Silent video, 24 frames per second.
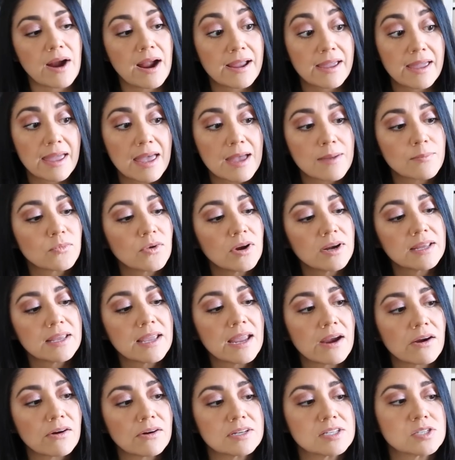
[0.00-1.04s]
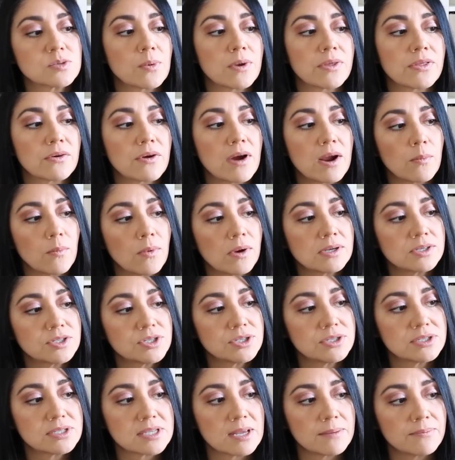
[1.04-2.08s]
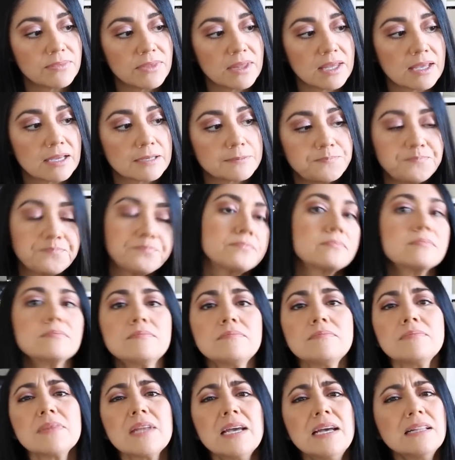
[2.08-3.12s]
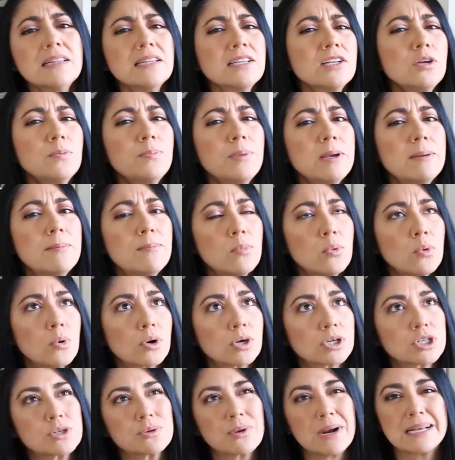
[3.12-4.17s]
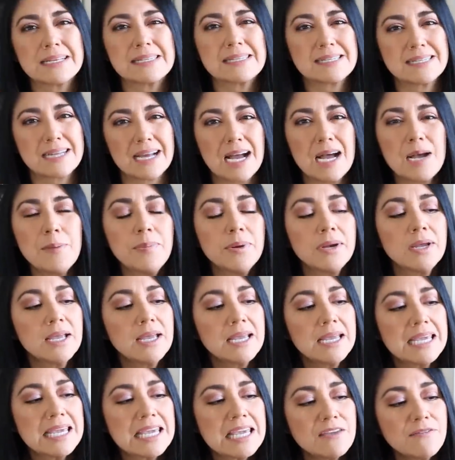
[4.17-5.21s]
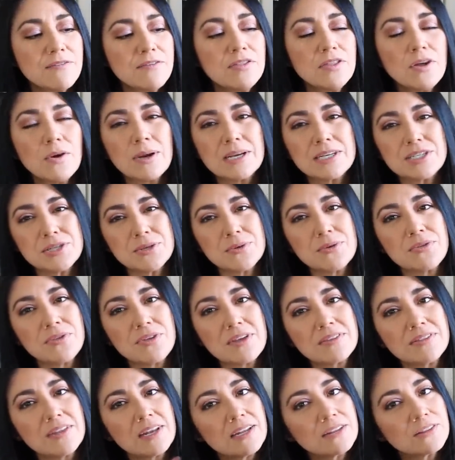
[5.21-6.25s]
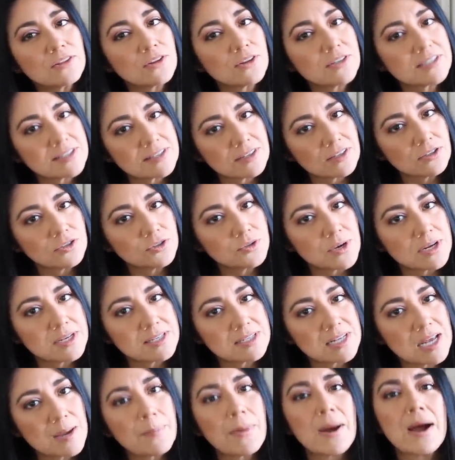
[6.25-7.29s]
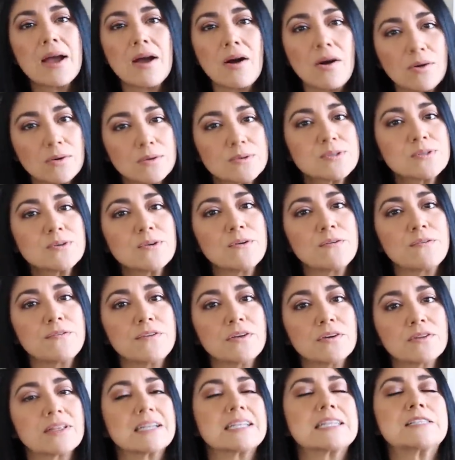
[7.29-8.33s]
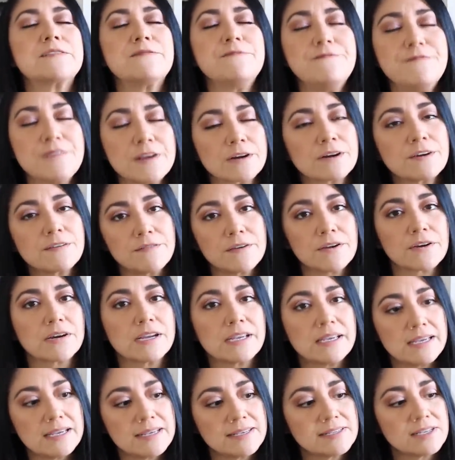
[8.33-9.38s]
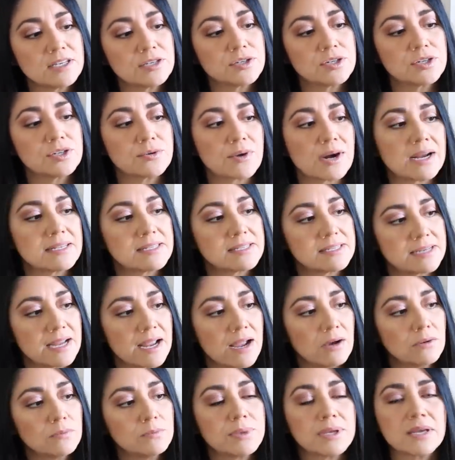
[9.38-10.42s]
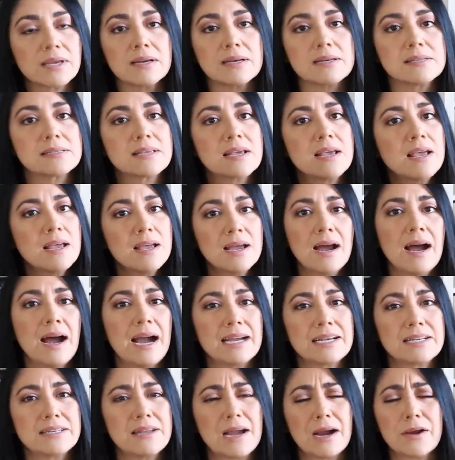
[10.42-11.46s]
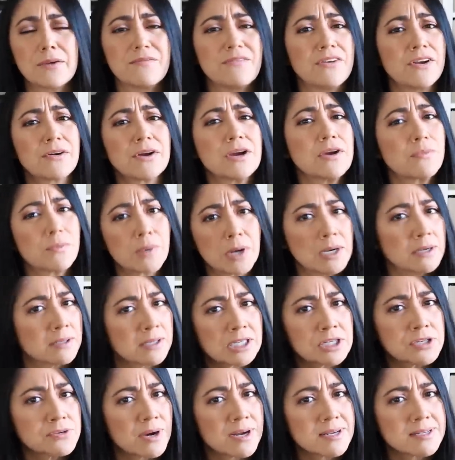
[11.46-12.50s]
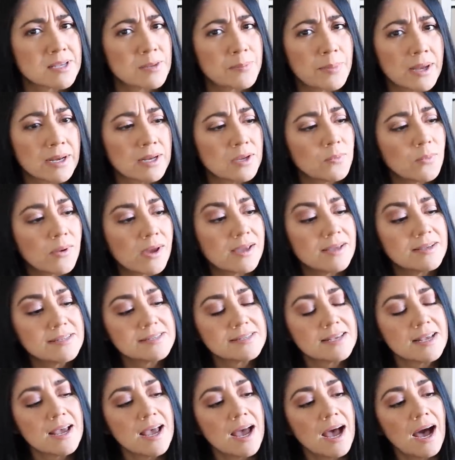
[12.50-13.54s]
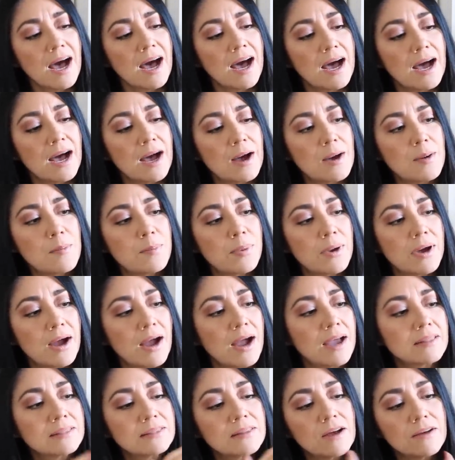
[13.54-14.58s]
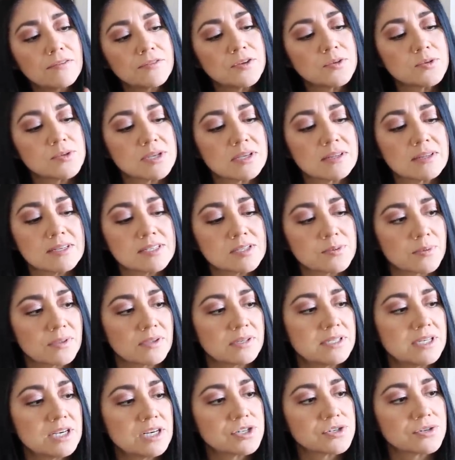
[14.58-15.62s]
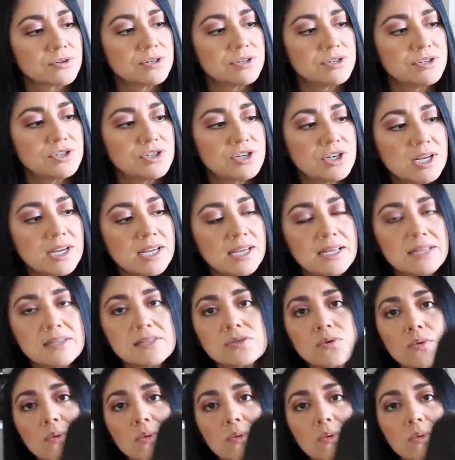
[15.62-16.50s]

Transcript: I am running errands, whether I want something a little bit more dressed up. Even though I do think that it looks a little dressed up, I also feel that it's very, very easy to dress down because I, I very rarely dress up anyways. Uh, but I love using this with a t-shirt and jeans